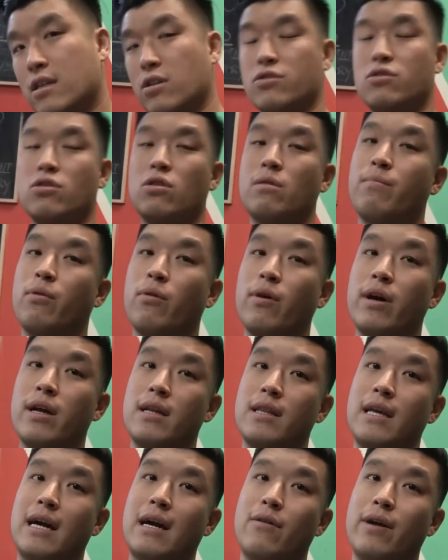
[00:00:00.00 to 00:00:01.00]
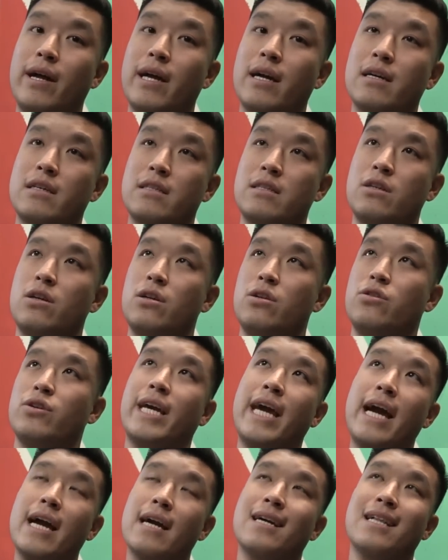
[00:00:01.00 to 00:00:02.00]
There's no point in that, right? Because you
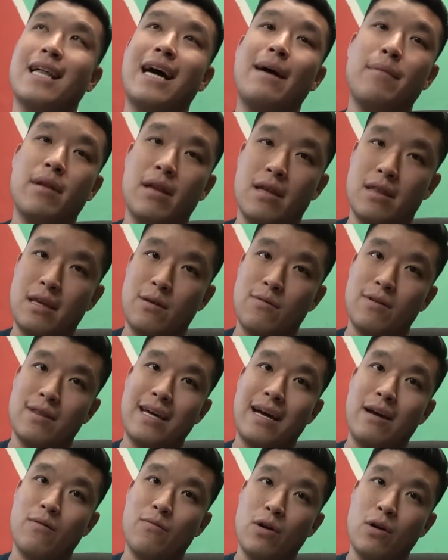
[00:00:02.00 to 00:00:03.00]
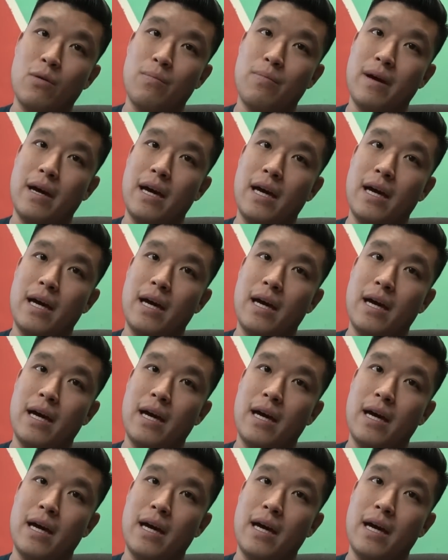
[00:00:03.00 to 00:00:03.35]
can't climb anything with that rope,